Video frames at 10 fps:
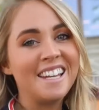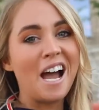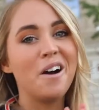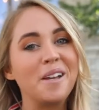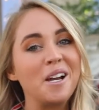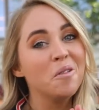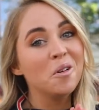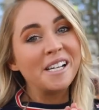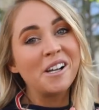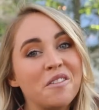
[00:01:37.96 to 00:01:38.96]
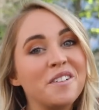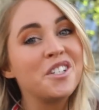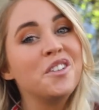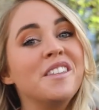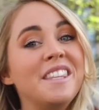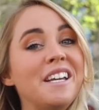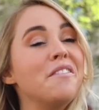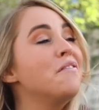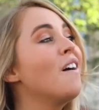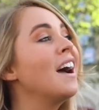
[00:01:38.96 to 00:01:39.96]
And now we are walking over to the
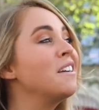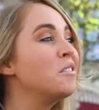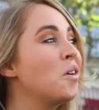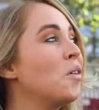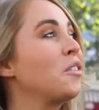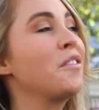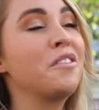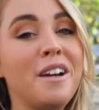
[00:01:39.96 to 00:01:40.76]
final corner of the